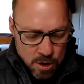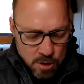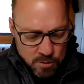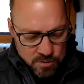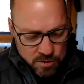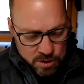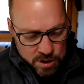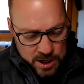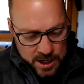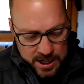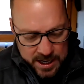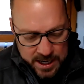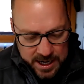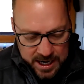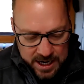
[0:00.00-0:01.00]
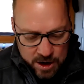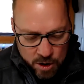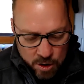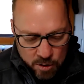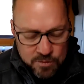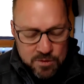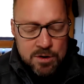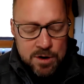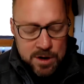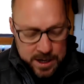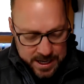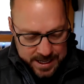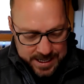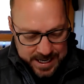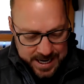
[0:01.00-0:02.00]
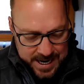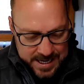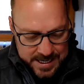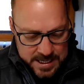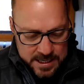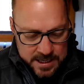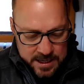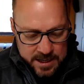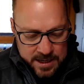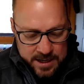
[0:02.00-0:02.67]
over and over again.